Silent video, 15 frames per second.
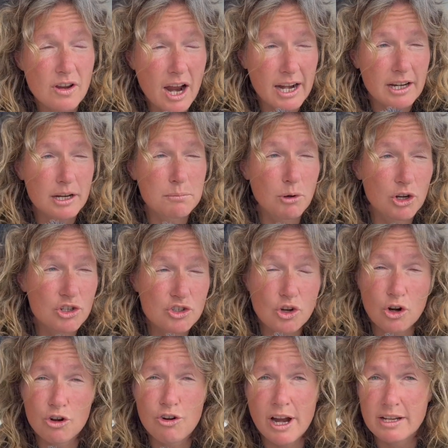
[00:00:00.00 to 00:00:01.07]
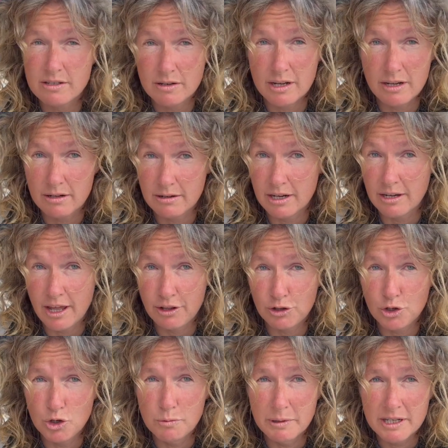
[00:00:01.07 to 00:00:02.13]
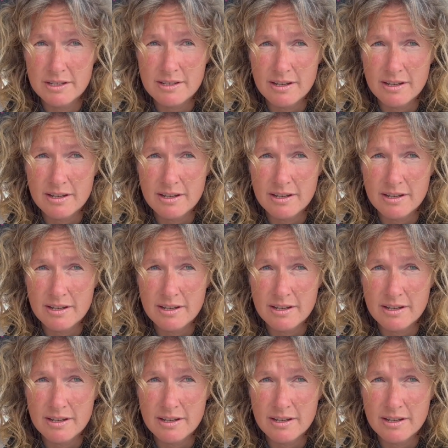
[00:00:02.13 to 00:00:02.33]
I can most tolerate in other humans?